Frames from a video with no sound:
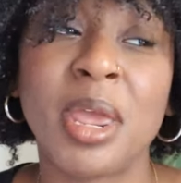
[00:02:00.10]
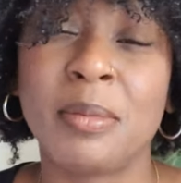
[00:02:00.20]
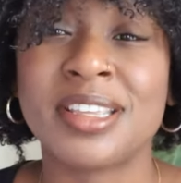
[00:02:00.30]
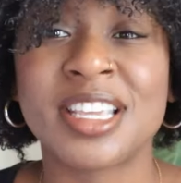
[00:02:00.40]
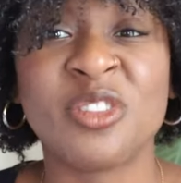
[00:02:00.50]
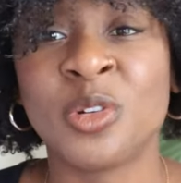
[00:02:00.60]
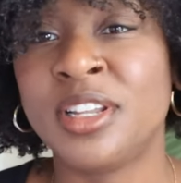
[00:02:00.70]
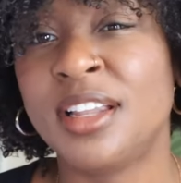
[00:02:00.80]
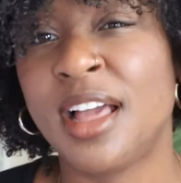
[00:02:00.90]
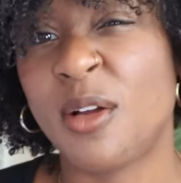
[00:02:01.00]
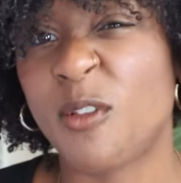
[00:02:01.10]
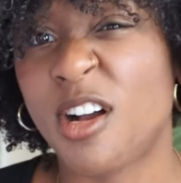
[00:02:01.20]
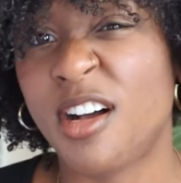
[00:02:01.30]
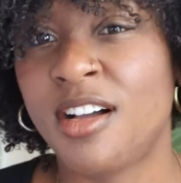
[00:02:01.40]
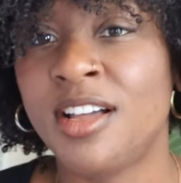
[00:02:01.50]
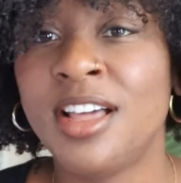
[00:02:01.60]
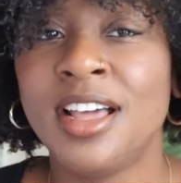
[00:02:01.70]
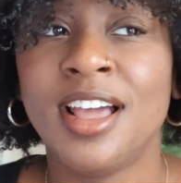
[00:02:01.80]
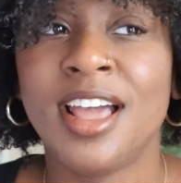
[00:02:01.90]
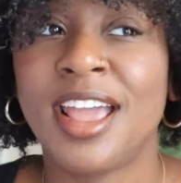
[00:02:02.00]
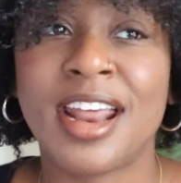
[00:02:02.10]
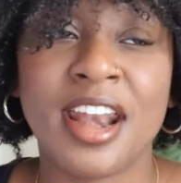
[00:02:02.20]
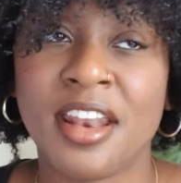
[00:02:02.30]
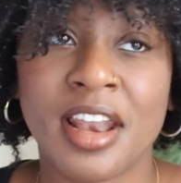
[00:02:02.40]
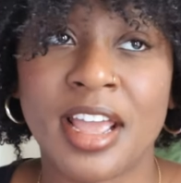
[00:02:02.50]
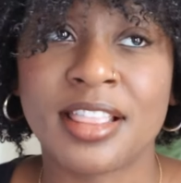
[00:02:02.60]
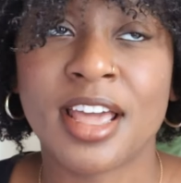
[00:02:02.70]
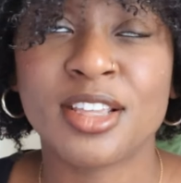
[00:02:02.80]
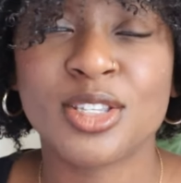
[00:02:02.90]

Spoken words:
made my skin really like raw and I didn't like that.